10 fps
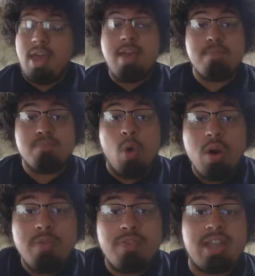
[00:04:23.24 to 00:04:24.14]
It
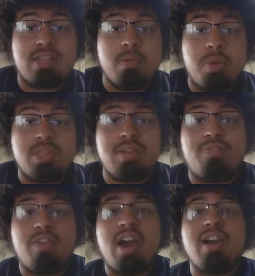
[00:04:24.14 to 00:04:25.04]
motivates him, puts a
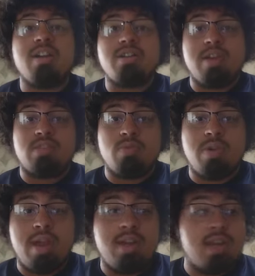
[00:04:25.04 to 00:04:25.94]
fire under his
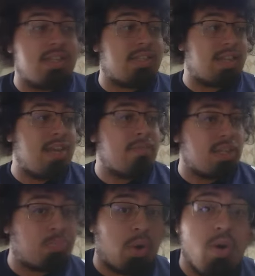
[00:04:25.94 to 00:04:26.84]
rear end and his team
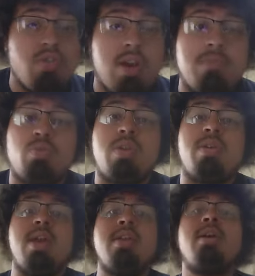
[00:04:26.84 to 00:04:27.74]
and his program's
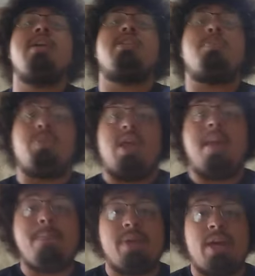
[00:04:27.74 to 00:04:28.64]
rear end to
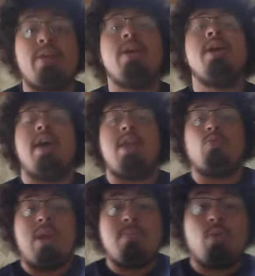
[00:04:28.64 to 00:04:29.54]
play better
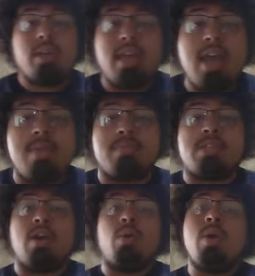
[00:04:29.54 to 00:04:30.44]
and win more games.
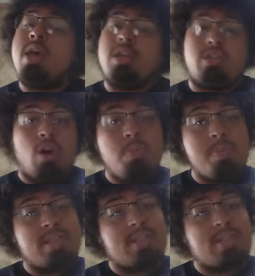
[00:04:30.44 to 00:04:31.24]
So don't be